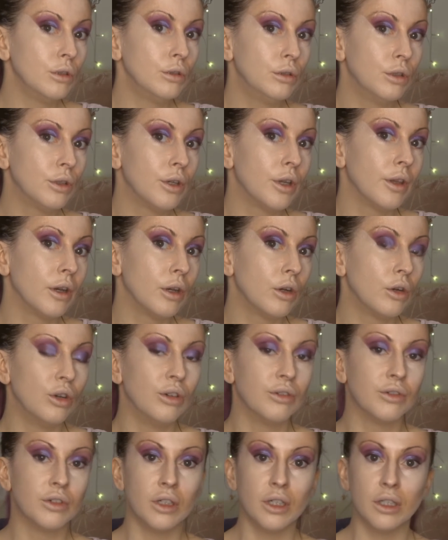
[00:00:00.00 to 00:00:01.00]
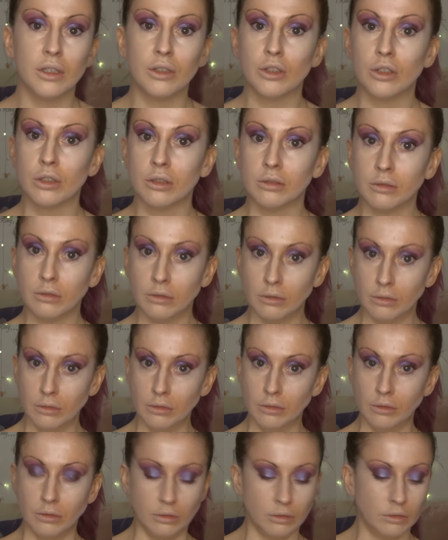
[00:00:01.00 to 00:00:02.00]
Look at that coverage.
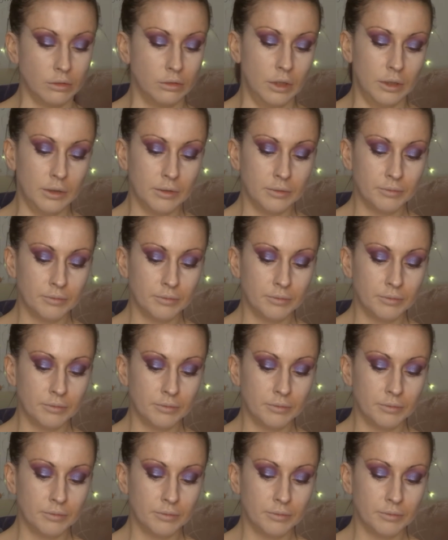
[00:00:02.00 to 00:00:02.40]
Ooh.